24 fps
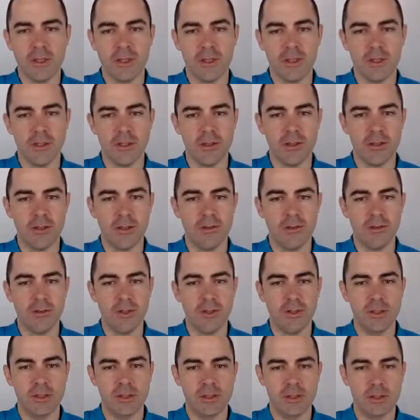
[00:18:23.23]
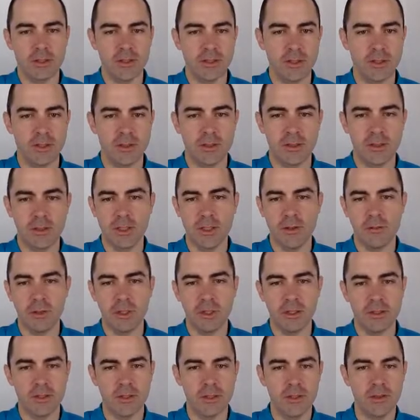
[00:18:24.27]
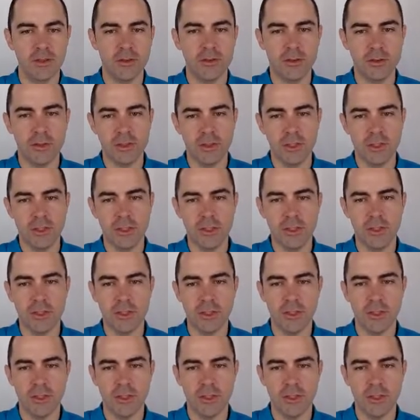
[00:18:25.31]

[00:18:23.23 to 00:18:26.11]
events happen asynchronously,